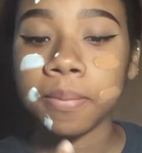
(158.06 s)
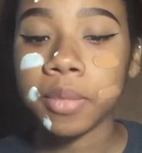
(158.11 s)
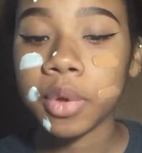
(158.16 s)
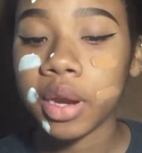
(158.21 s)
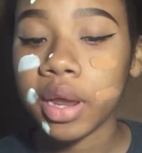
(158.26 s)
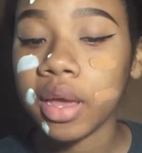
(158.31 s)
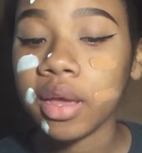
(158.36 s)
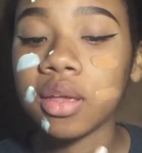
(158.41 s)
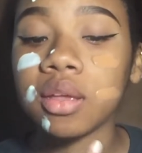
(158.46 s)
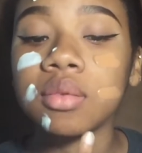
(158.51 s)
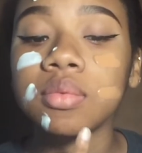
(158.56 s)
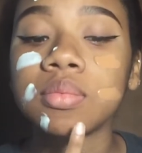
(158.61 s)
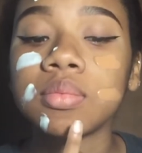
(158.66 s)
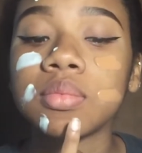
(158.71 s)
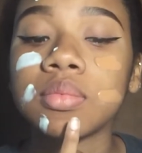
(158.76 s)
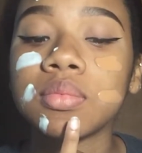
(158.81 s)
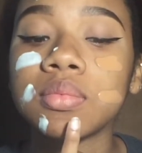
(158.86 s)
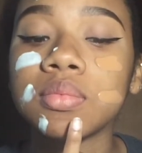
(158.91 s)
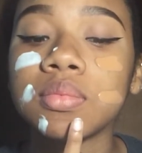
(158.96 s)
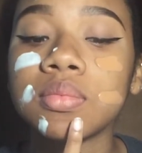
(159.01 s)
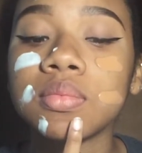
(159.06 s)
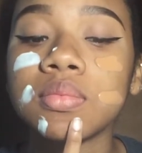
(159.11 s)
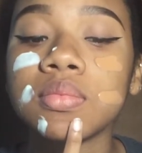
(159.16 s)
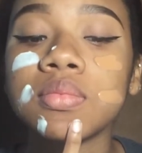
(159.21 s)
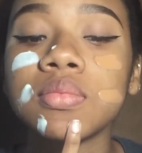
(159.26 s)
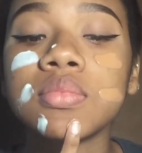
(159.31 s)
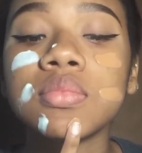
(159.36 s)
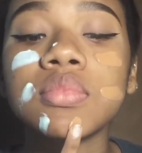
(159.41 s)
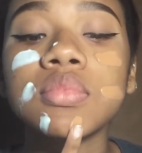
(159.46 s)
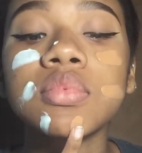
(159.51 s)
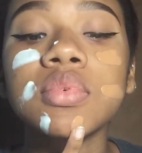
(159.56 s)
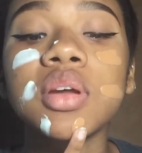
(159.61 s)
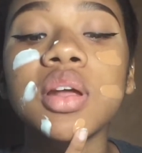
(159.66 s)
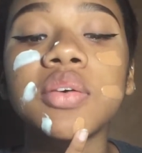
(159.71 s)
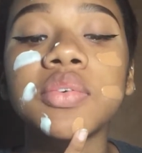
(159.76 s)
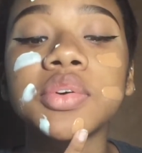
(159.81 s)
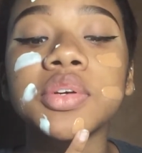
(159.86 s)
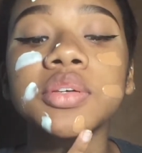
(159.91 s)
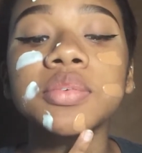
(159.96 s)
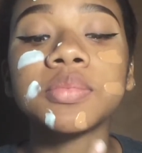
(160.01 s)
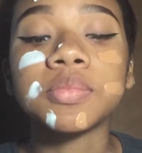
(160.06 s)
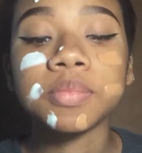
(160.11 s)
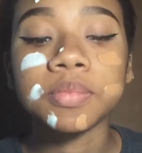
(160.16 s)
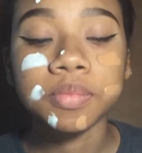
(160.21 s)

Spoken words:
but hey, whatever.